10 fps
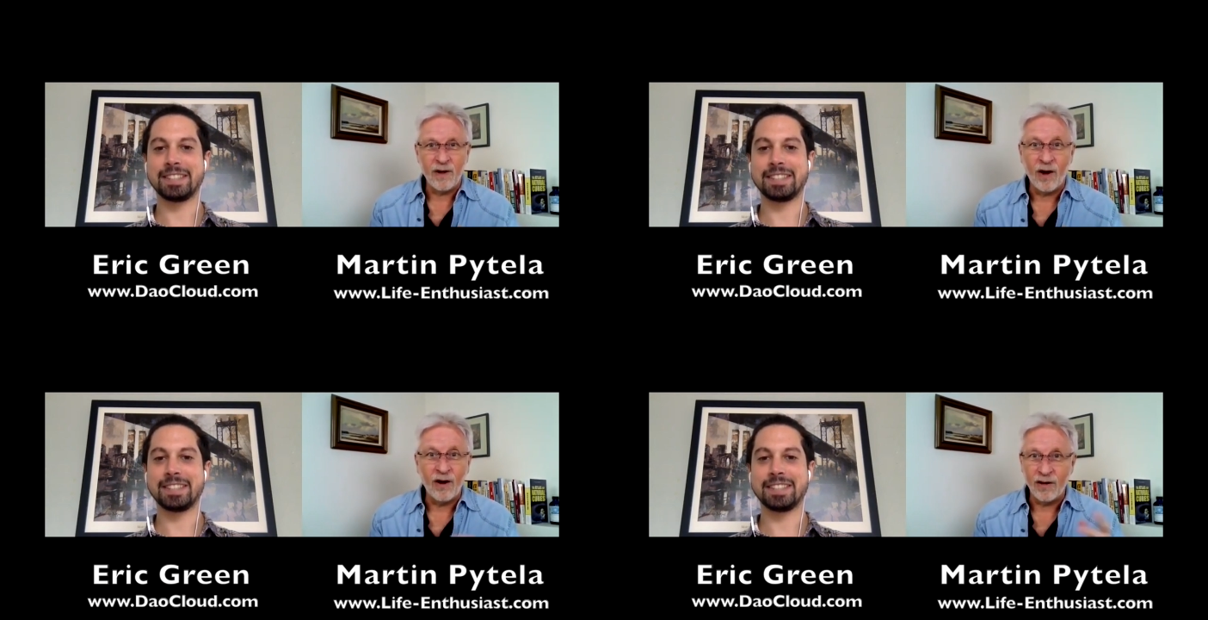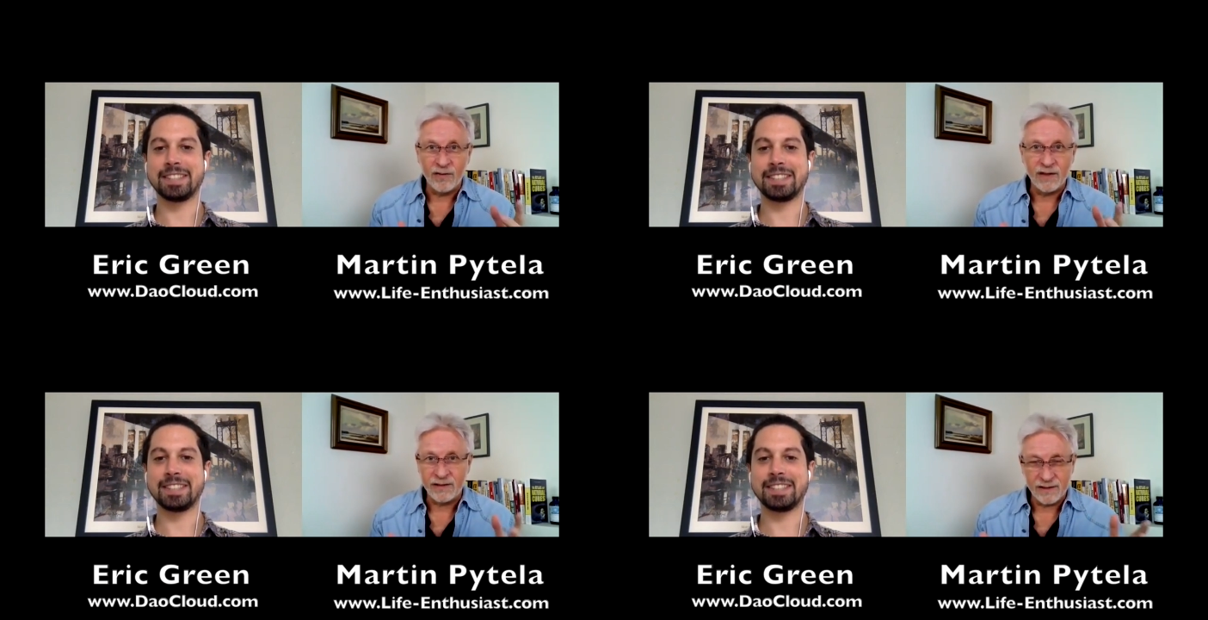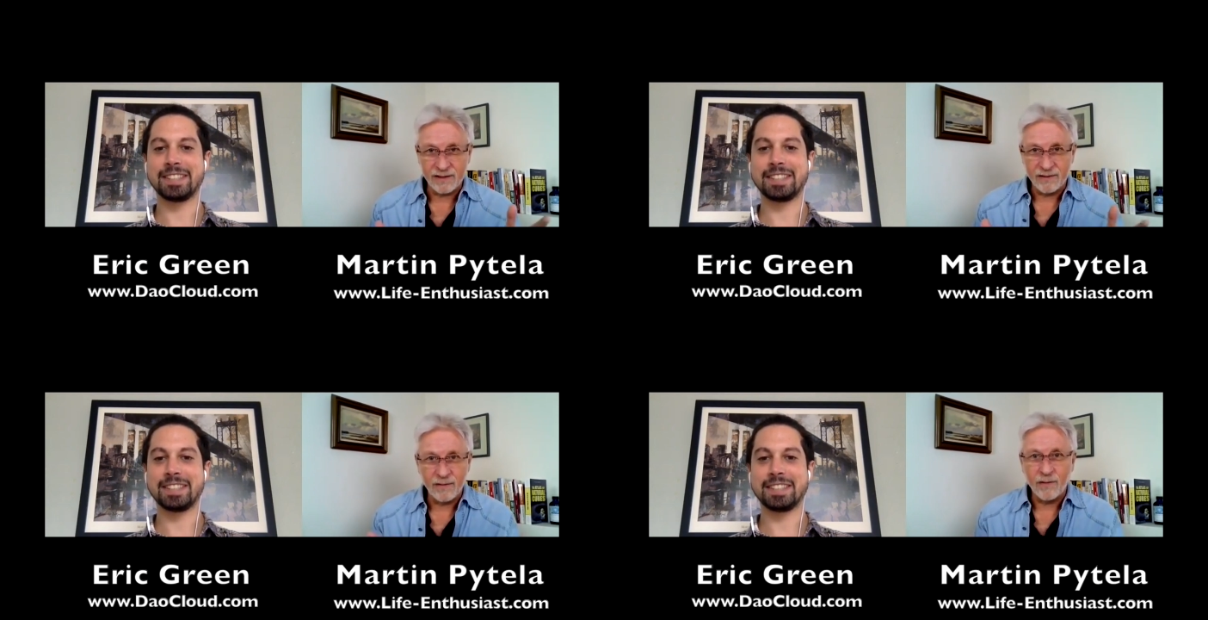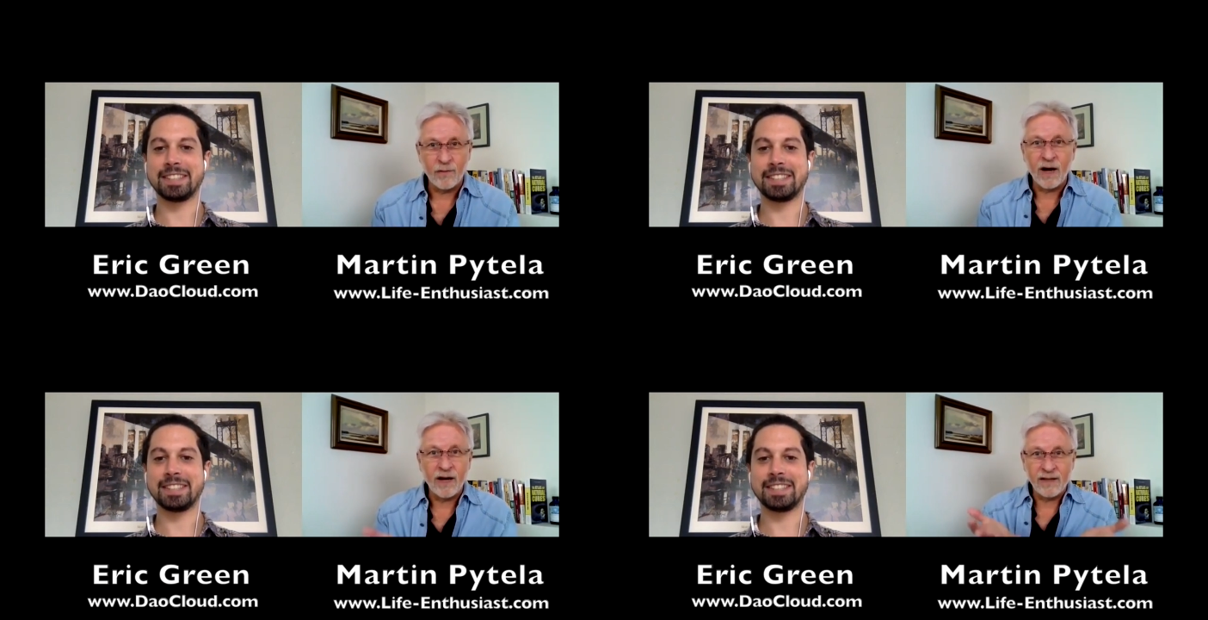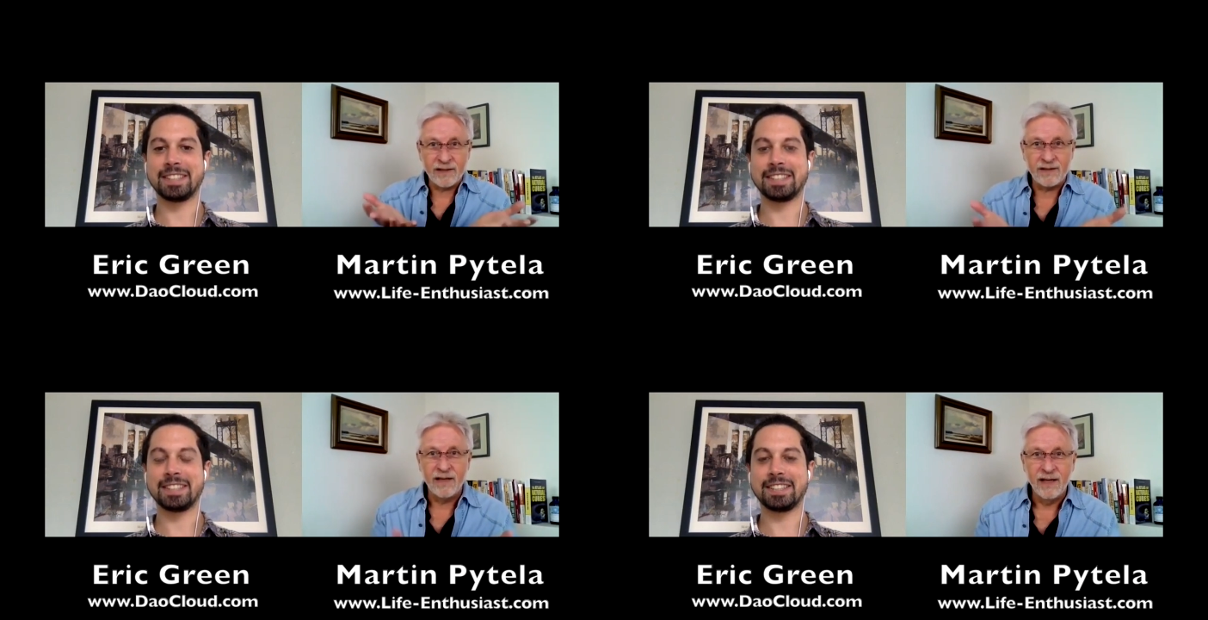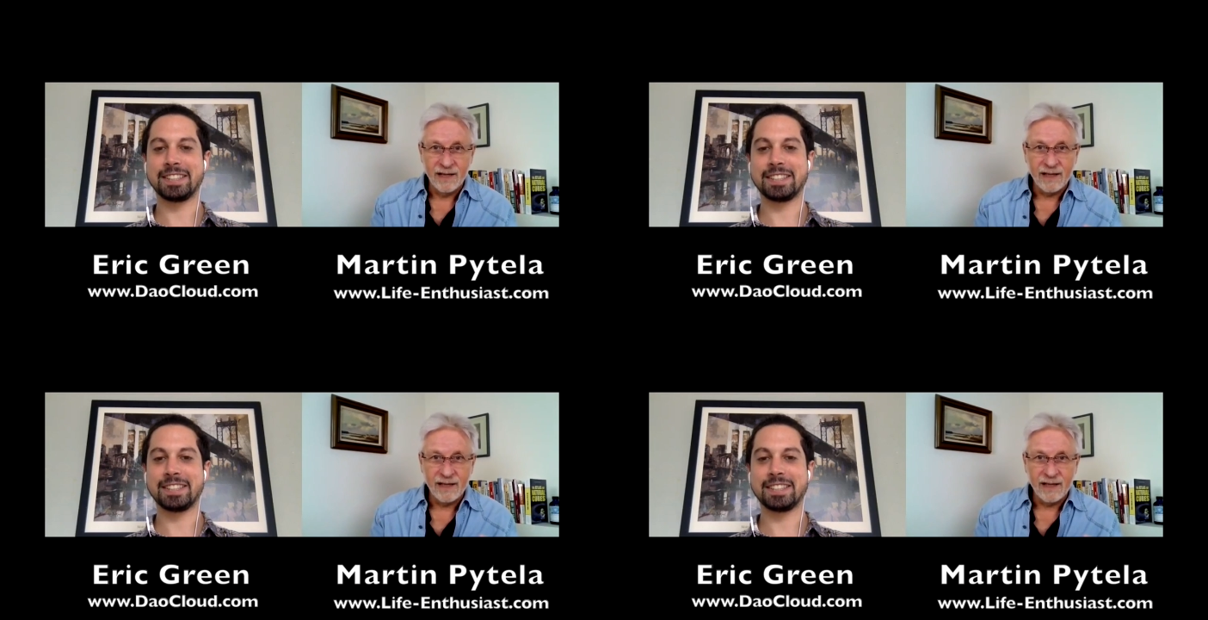Speaker 1: all of us rise